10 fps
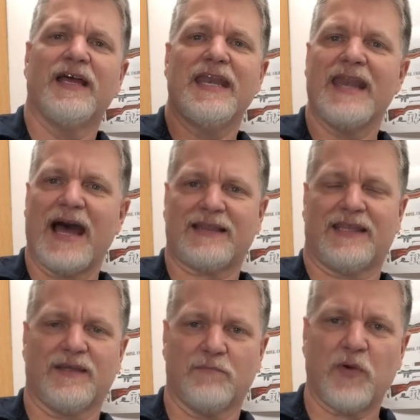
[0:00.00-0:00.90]
Not
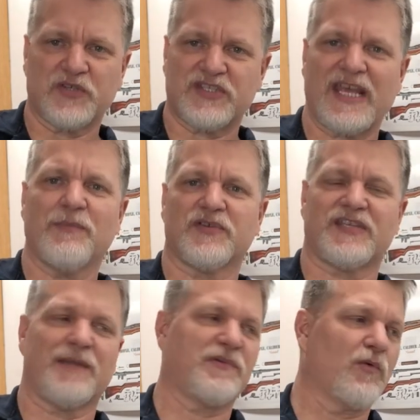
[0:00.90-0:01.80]
the most stable
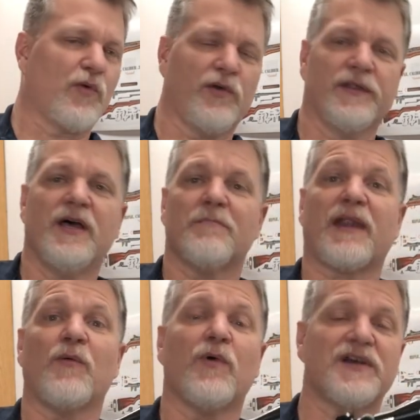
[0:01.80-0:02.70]
setup in the world, but I
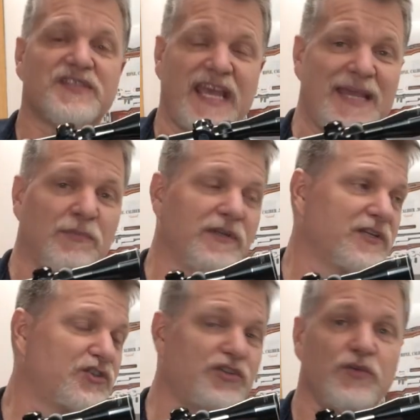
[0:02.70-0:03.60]
was able to
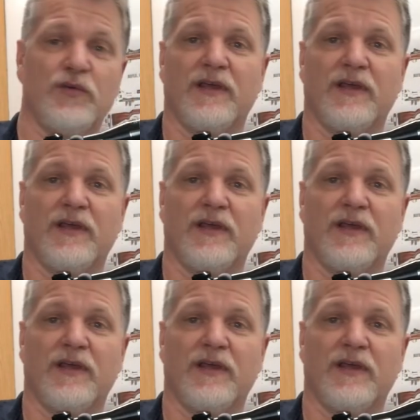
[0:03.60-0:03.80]
shoot